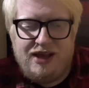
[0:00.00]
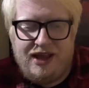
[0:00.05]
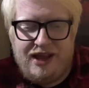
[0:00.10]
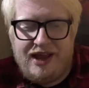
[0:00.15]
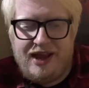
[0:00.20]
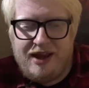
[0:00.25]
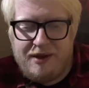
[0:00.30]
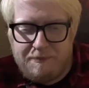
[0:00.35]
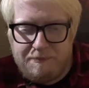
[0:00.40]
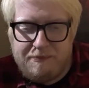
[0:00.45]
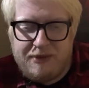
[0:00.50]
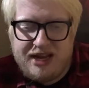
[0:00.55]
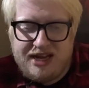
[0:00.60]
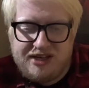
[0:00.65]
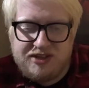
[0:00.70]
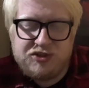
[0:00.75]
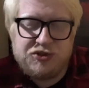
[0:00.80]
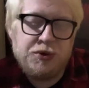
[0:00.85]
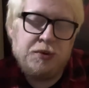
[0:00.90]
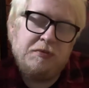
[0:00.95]
it
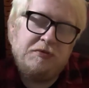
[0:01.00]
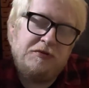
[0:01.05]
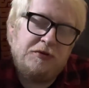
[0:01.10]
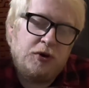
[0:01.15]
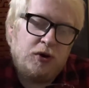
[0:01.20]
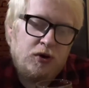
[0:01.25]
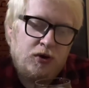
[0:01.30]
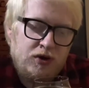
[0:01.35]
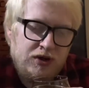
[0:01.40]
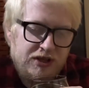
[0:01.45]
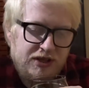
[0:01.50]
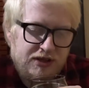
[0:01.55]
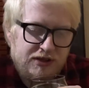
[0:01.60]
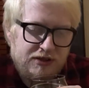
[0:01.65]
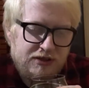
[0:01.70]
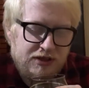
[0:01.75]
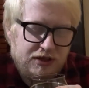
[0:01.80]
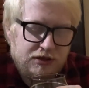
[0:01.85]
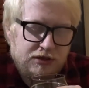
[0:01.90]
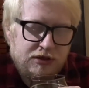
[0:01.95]
makes up for
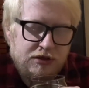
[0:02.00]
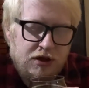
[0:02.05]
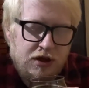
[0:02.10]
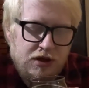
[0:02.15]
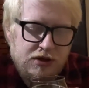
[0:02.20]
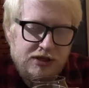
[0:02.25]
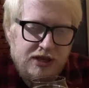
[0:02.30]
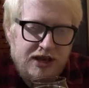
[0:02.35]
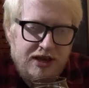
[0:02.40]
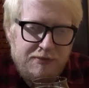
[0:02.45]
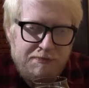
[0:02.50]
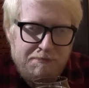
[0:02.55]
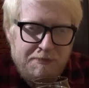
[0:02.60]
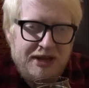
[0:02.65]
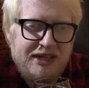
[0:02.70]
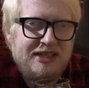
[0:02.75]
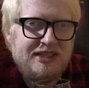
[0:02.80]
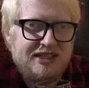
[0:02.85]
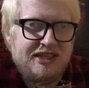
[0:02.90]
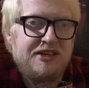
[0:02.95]
in
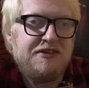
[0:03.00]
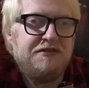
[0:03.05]
minty